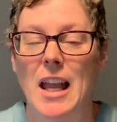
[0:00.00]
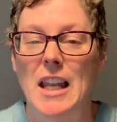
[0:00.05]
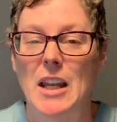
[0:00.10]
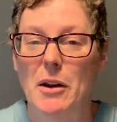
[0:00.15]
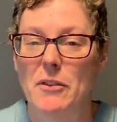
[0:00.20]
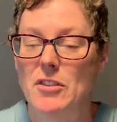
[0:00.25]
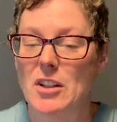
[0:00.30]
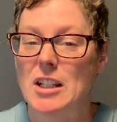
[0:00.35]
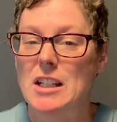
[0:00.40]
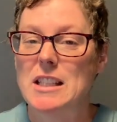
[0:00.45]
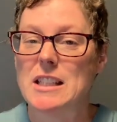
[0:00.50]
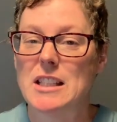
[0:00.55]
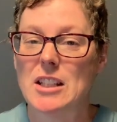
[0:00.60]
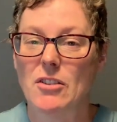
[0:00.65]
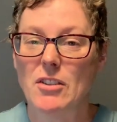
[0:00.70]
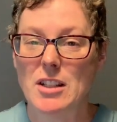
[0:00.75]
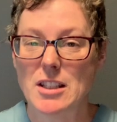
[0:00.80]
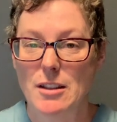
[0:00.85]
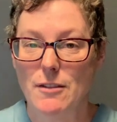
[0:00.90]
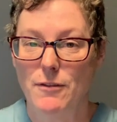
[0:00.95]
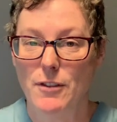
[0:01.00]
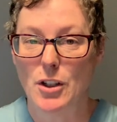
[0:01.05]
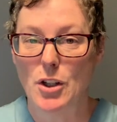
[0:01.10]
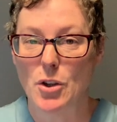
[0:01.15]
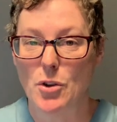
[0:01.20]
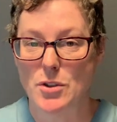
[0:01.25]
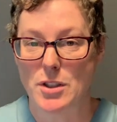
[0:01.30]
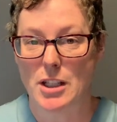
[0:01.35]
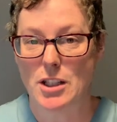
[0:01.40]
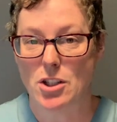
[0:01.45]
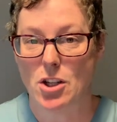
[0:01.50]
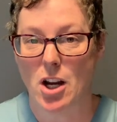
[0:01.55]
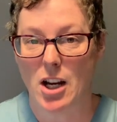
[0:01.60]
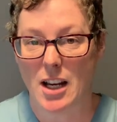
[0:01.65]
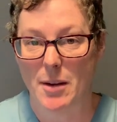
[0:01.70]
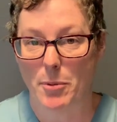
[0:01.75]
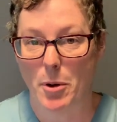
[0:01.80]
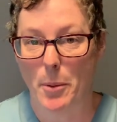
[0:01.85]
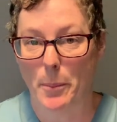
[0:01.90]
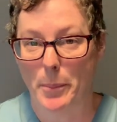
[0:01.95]
Now I've done a series of videos that
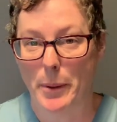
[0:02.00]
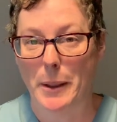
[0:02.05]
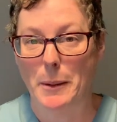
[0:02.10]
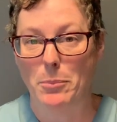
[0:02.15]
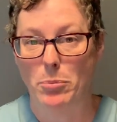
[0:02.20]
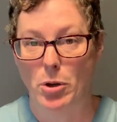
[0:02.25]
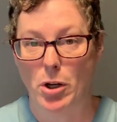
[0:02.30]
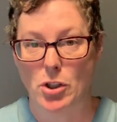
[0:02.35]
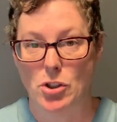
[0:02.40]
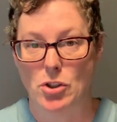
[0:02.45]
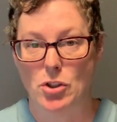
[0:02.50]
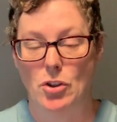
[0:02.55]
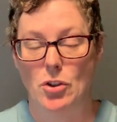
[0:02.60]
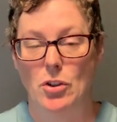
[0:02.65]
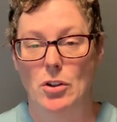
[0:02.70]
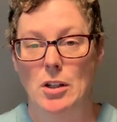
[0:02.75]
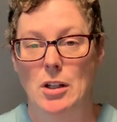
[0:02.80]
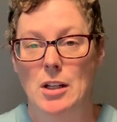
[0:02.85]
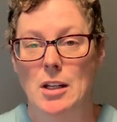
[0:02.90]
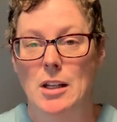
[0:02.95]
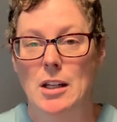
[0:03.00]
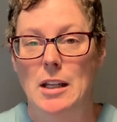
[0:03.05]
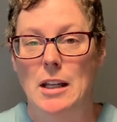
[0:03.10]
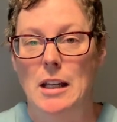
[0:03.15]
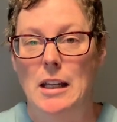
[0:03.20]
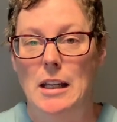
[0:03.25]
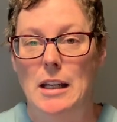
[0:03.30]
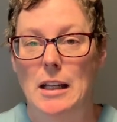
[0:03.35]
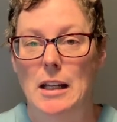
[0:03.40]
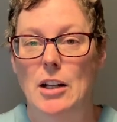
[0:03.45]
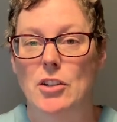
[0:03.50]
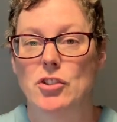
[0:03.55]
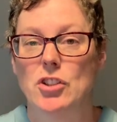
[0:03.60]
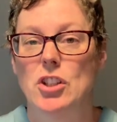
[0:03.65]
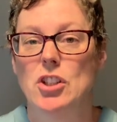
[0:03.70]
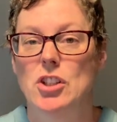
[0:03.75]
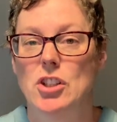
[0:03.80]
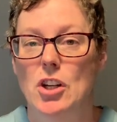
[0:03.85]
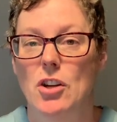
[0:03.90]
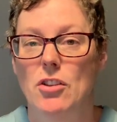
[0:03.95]
talk about blood pressure and I'll
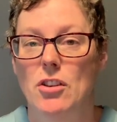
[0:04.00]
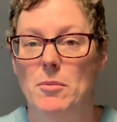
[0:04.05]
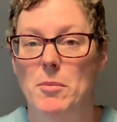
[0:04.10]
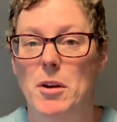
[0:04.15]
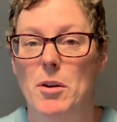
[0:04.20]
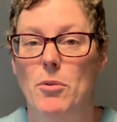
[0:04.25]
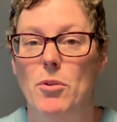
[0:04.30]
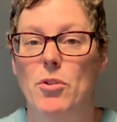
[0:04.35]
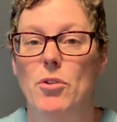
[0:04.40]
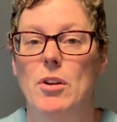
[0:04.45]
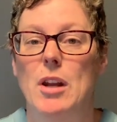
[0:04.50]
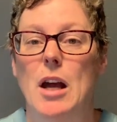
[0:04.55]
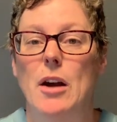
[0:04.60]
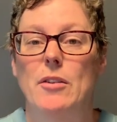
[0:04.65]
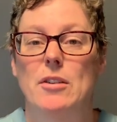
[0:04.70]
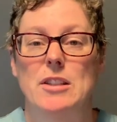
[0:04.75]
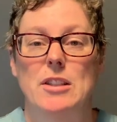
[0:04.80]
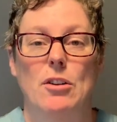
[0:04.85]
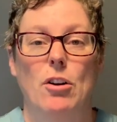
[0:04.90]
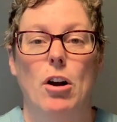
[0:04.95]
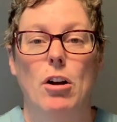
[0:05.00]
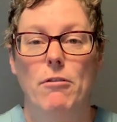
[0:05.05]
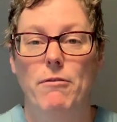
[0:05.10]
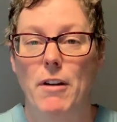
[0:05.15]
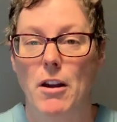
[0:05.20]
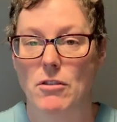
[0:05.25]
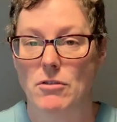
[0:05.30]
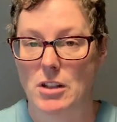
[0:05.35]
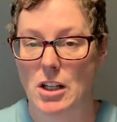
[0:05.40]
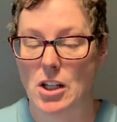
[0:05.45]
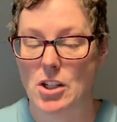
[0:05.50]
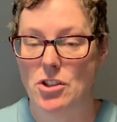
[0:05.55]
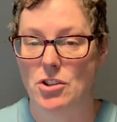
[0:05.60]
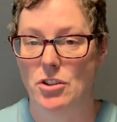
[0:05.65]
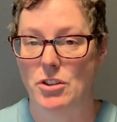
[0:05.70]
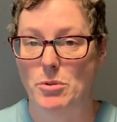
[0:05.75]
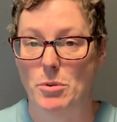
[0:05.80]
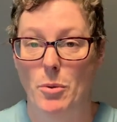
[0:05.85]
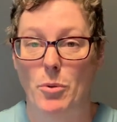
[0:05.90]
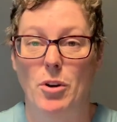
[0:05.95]
just share them here with you now because they're all
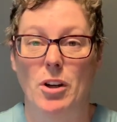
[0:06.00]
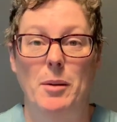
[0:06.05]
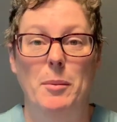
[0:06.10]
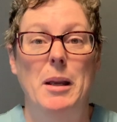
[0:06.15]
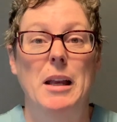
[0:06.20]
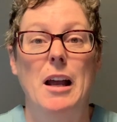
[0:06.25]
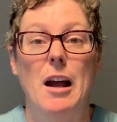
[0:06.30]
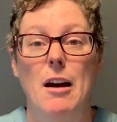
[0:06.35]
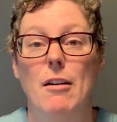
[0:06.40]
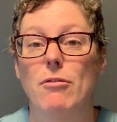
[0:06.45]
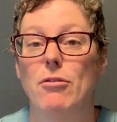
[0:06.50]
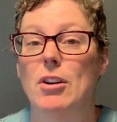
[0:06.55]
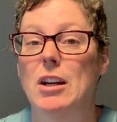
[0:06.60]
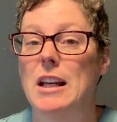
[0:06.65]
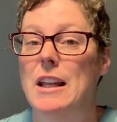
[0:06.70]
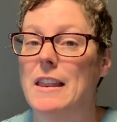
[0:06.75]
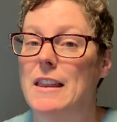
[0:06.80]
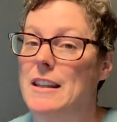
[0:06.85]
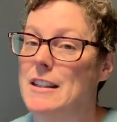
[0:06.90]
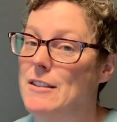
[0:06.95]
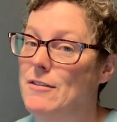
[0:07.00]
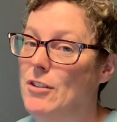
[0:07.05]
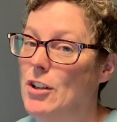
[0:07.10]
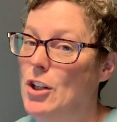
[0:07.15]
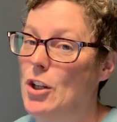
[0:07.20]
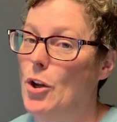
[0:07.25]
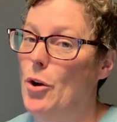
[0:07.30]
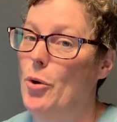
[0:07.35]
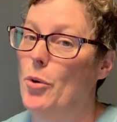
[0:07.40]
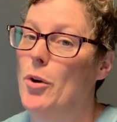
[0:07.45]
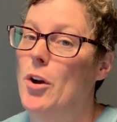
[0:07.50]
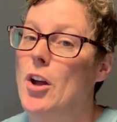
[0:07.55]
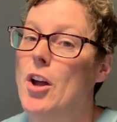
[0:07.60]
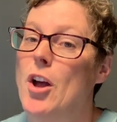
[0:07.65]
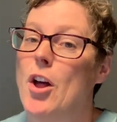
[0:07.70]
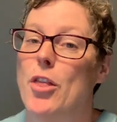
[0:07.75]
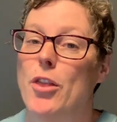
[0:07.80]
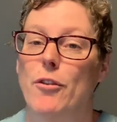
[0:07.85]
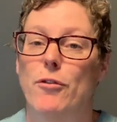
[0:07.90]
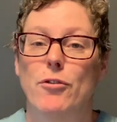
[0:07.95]
foundational to what we're gonna be covering in this video.
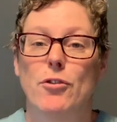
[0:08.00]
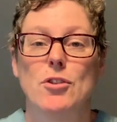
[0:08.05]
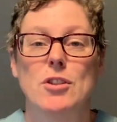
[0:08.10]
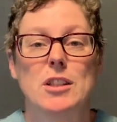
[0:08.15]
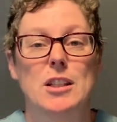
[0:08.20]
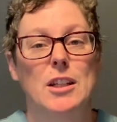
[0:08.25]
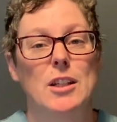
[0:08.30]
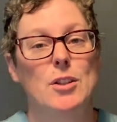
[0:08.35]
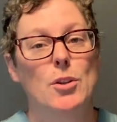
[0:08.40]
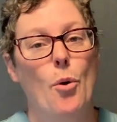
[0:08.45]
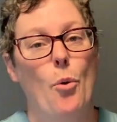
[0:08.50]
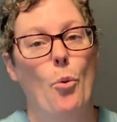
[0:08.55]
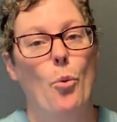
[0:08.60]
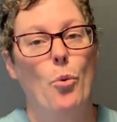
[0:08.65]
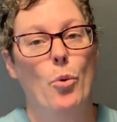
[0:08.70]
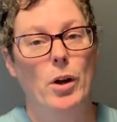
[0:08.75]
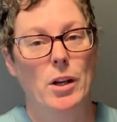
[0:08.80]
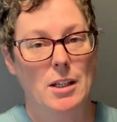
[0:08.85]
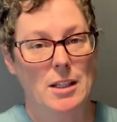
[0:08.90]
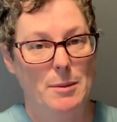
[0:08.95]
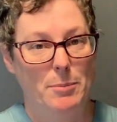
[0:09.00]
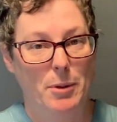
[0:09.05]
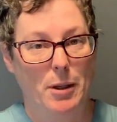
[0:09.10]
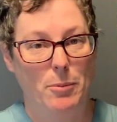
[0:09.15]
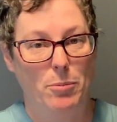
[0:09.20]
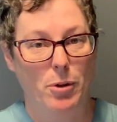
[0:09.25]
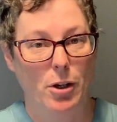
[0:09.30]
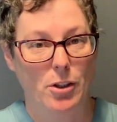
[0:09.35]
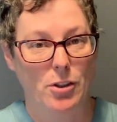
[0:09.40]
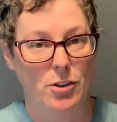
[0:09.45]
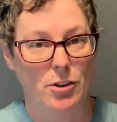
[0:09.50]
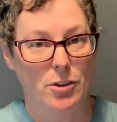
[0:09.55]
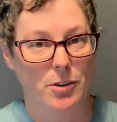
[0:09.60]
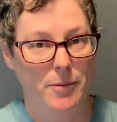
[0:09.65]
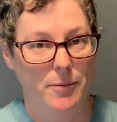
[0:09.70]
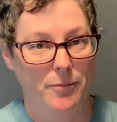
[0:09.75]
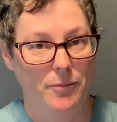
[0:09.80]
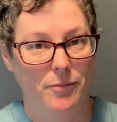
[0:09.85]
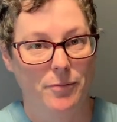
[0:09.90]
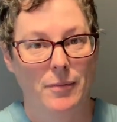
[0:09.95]
The first is, what is blood
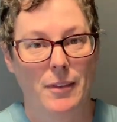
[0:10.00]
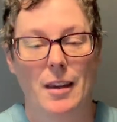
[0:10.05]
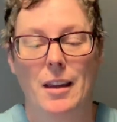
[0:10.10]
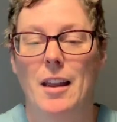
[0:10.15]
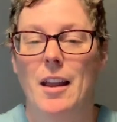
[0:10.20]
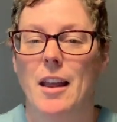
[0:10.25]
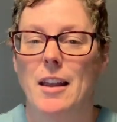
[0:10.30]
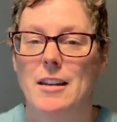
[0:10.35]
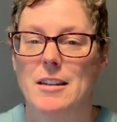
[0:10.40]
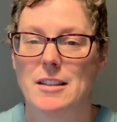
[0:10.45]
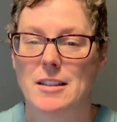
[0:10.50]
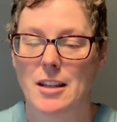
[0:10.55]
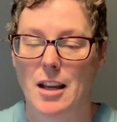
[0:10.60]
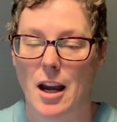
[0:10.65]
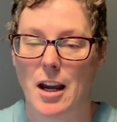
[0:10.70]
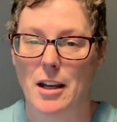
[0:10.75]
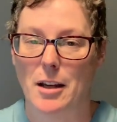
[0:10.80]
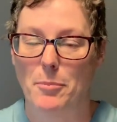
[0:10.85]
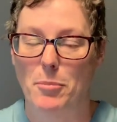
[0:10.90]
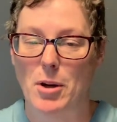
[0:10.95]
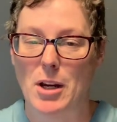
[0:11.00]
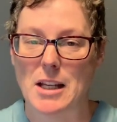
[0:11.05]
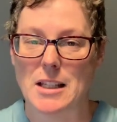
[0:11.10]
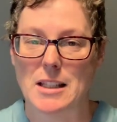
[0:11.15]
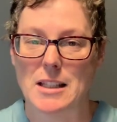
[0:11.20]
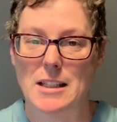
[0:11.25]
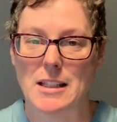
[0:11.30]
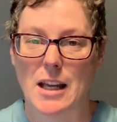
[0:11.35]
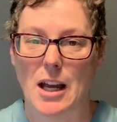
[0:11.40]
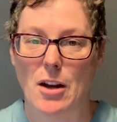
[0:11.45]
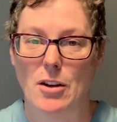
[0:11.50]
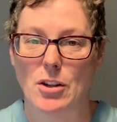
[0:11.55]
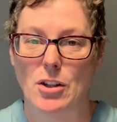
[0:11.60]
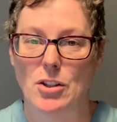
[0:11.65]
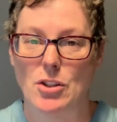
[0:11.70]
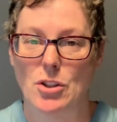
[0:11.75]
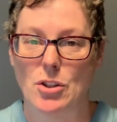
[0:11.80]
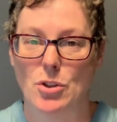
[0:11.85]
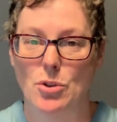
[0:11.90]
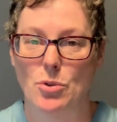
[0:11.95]
pressure? Kind of breaks it down
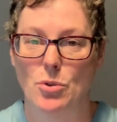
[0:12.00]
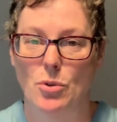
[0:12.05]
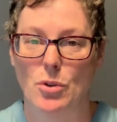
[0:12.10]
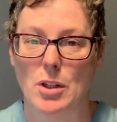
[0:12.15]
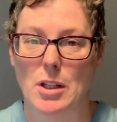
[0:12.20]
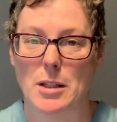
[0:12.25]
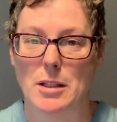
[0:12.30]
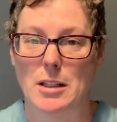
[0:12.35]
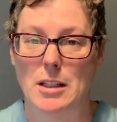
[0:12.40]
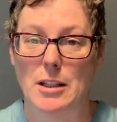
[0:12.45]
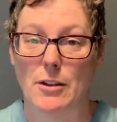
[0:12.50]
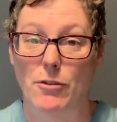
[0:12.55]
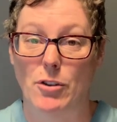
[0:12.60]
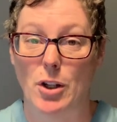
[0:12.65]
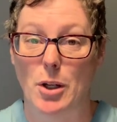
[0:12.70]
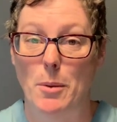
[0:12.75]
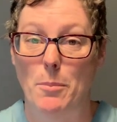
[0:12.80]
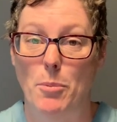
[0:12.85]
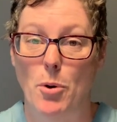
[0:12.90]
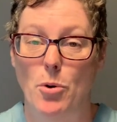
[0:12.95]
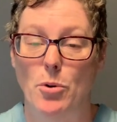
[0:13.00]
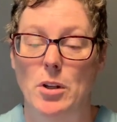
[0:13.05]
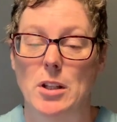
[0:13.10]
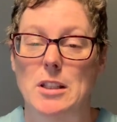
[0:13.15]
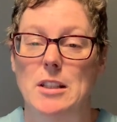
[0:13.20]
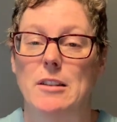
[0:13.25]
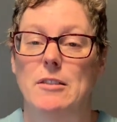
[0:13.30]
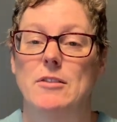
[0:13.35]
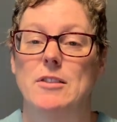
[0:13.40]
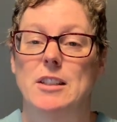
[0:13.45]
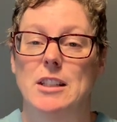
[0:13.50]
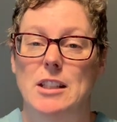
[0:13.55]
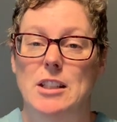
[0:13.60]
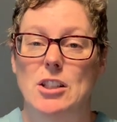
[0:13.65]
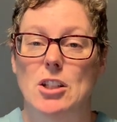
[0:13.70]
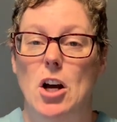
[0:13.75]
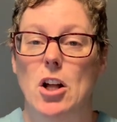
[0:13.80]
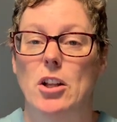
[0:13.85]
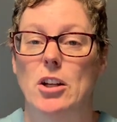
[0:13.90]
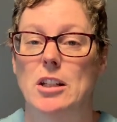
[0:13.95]
into the different components of
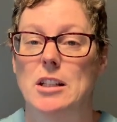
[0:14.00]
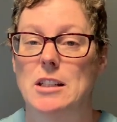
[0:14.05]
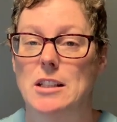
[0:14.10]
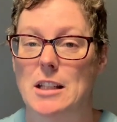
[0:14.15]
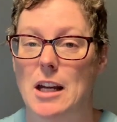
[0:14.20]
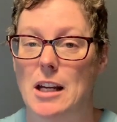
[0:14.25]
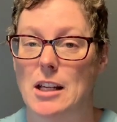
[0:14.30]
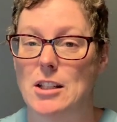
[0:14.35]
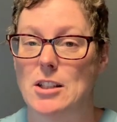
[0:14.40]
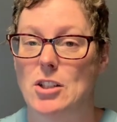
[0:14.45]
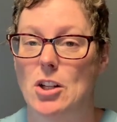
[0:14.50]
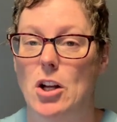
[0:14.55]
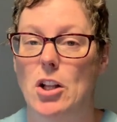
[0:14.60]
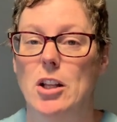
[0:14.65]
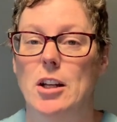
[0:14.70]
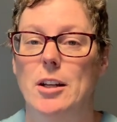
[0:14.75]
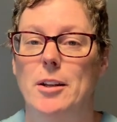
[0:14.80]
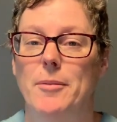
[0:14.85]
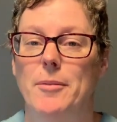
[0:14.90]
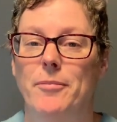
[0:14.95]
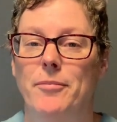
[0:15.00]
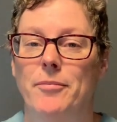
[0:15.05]
systolic and diastolic.